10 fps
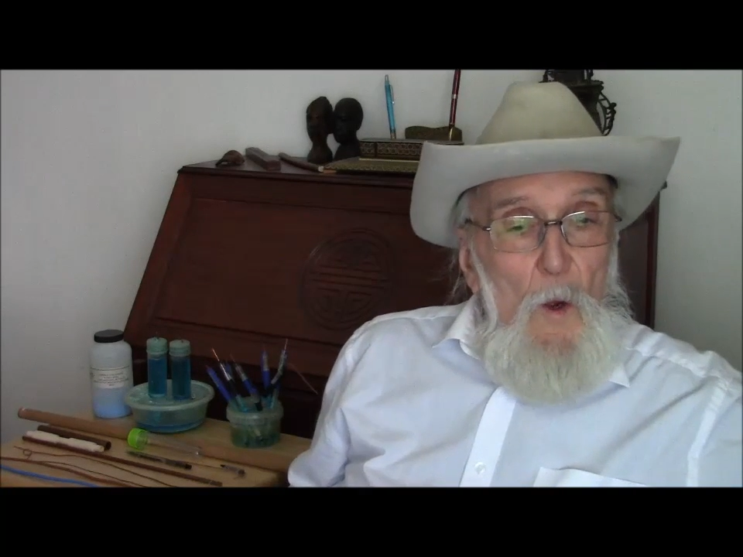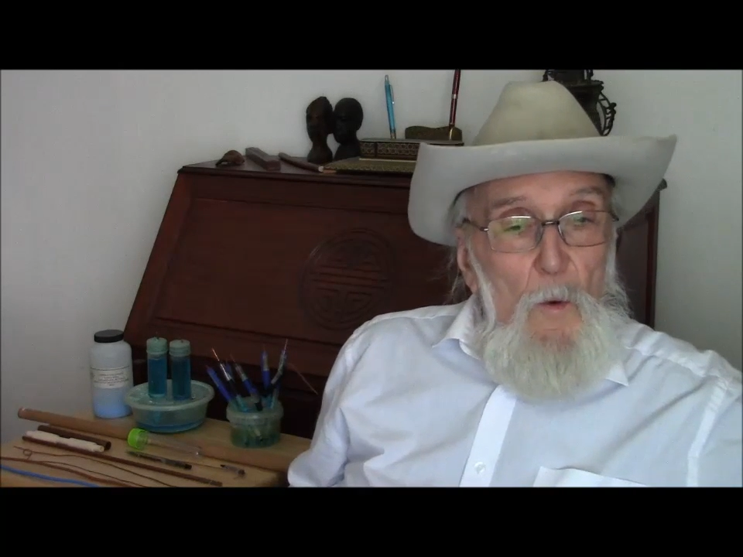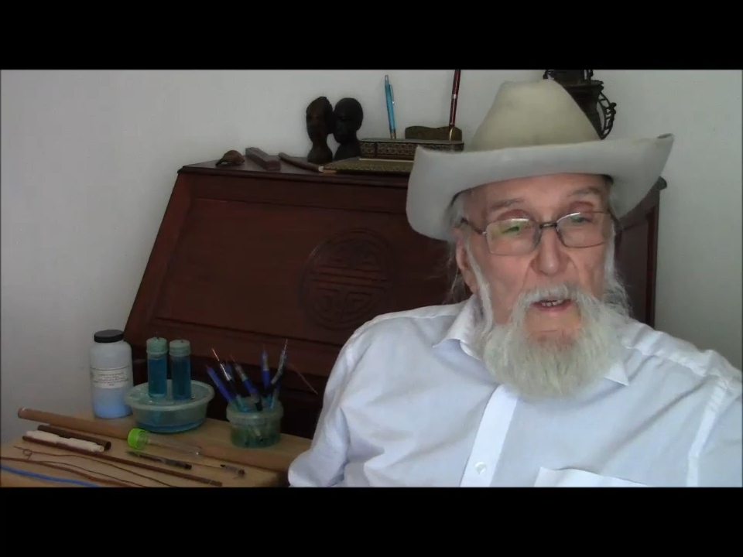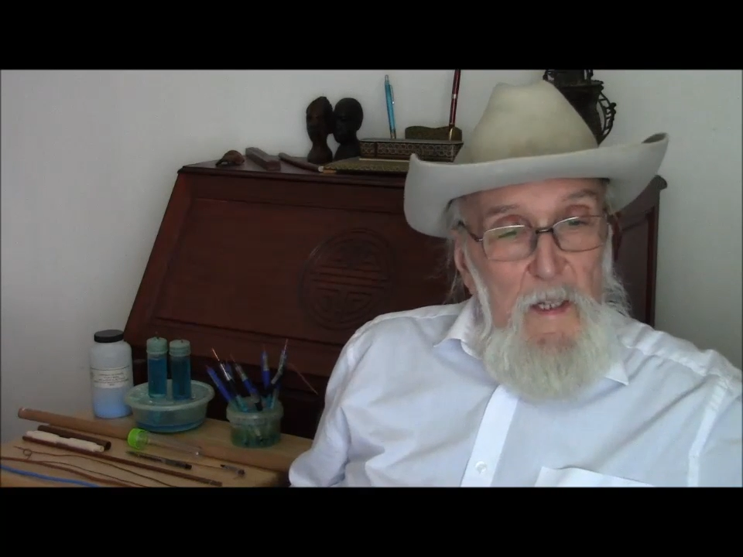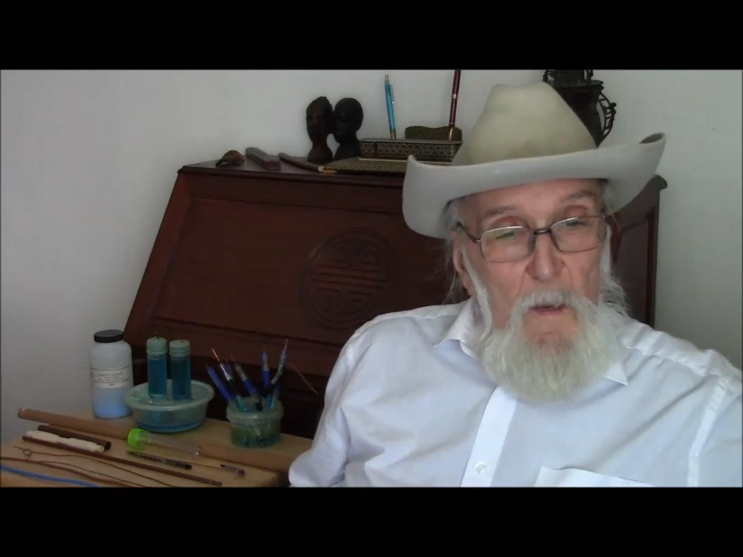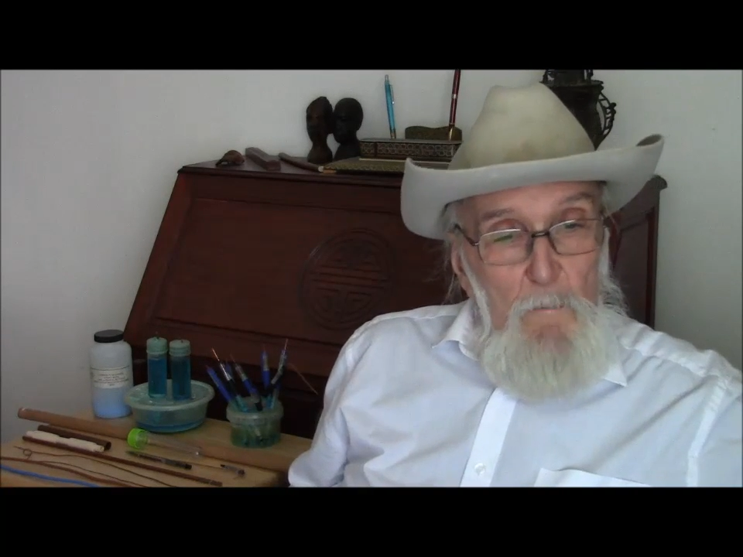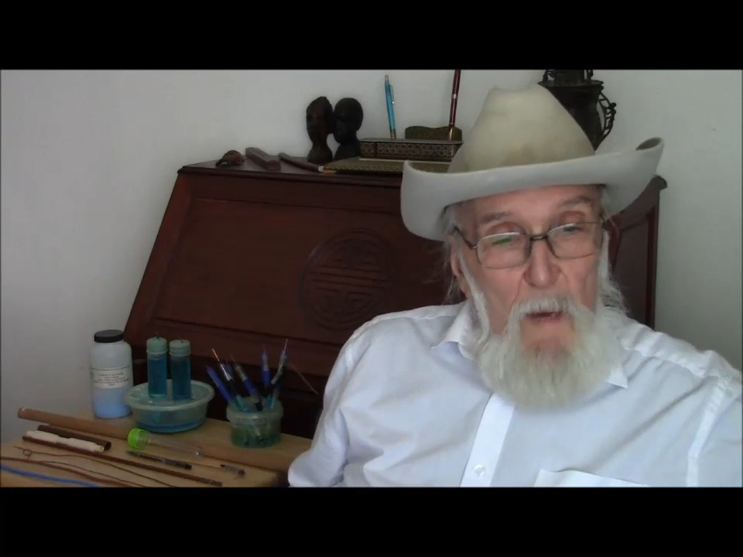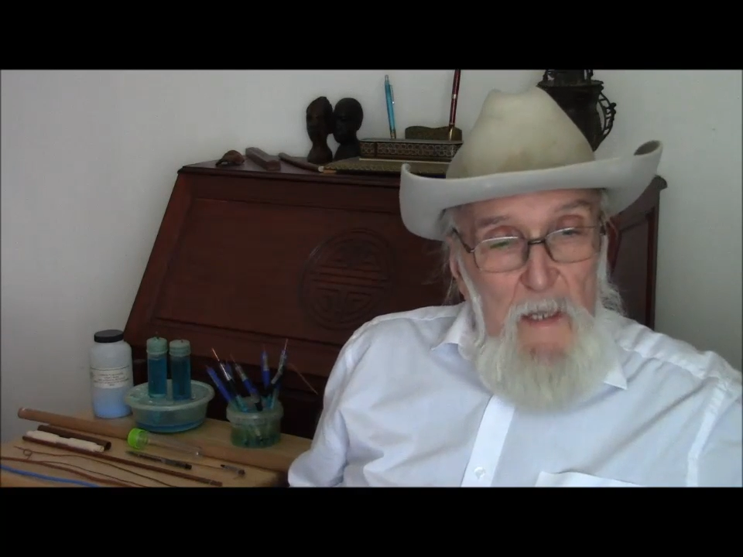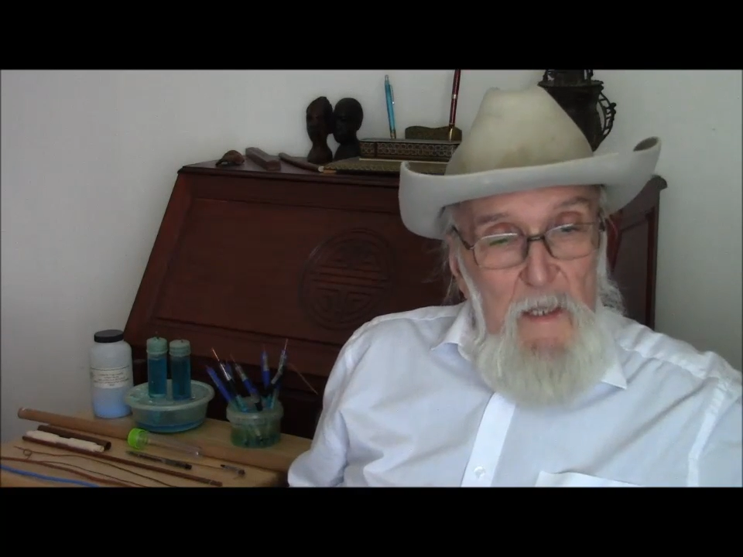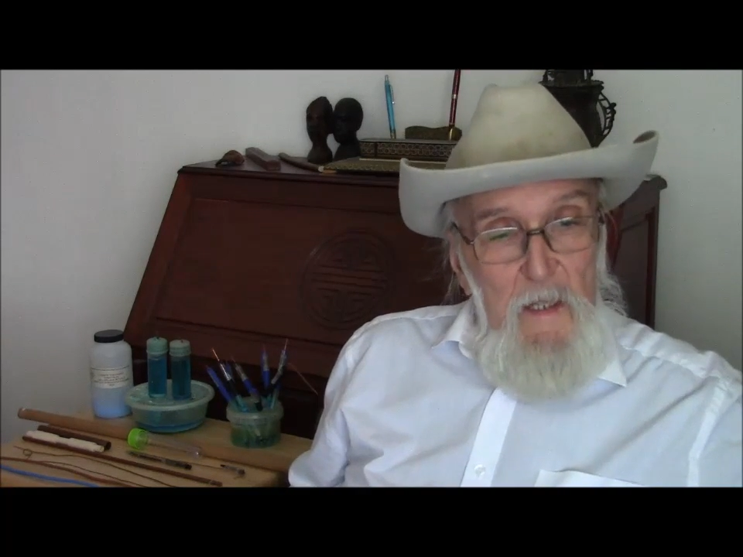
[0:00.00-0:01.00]
We can
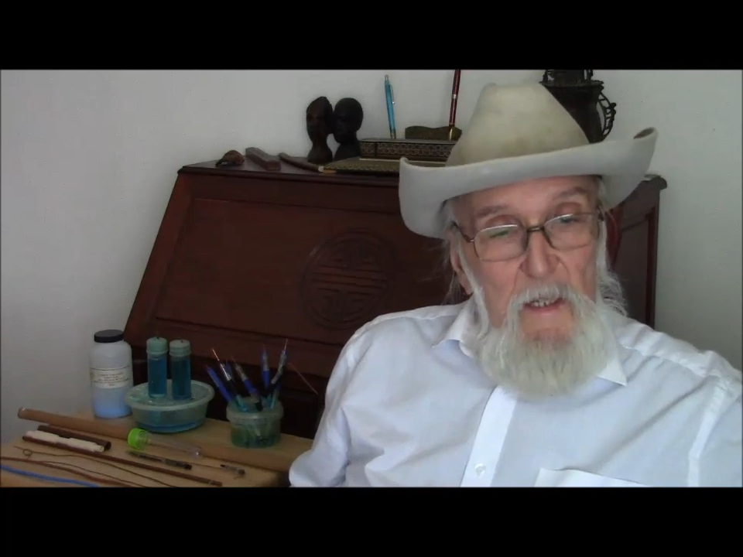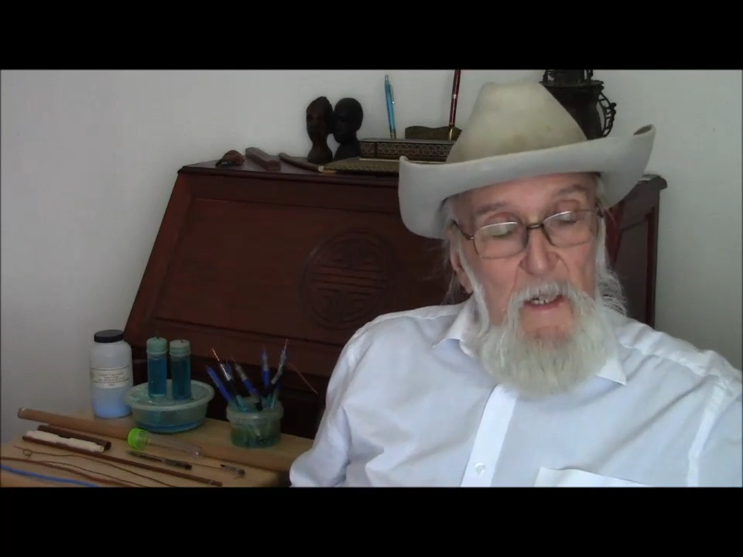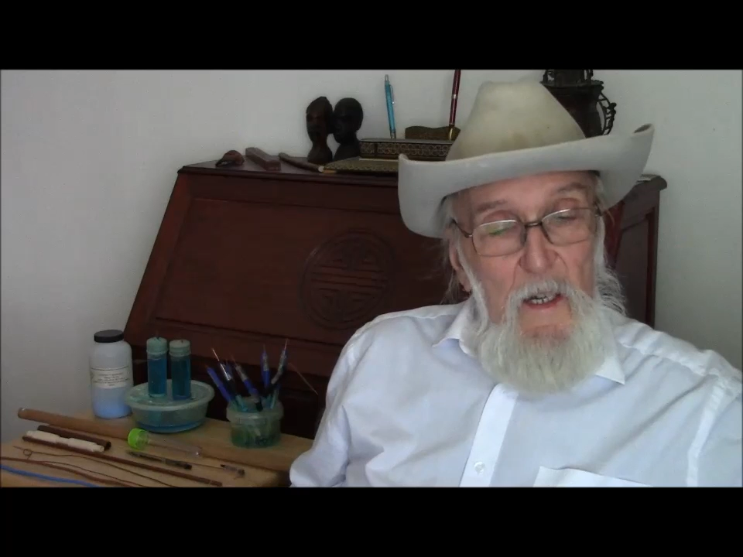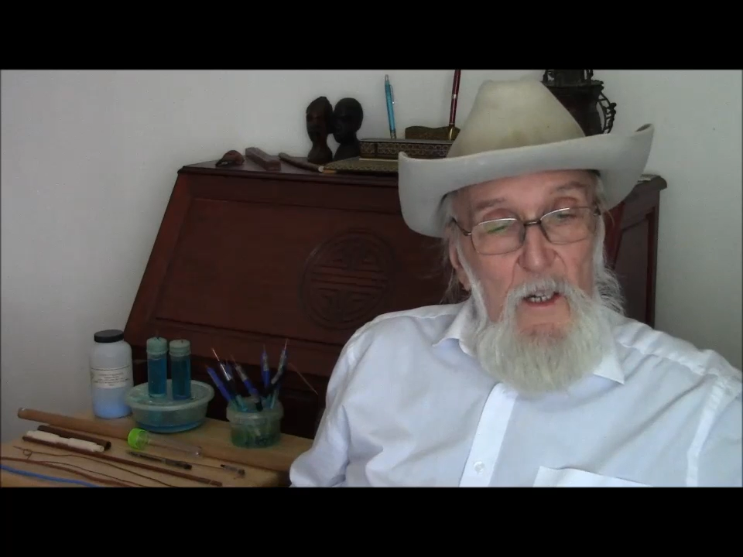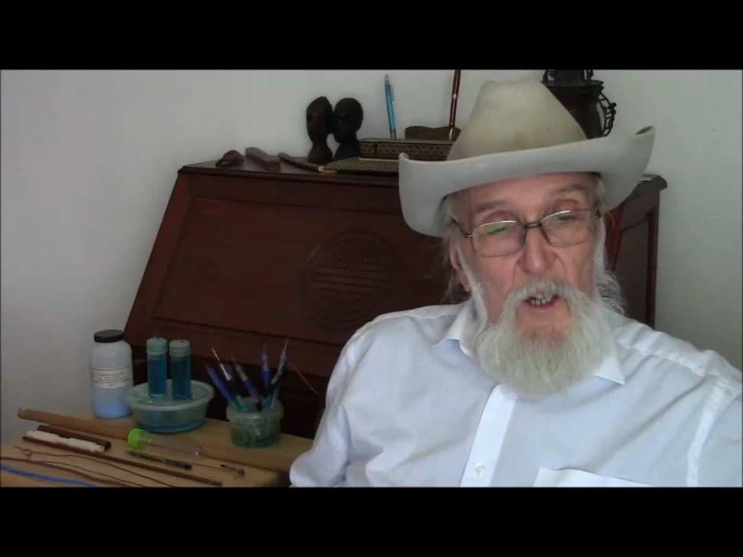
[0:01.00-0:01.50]
make a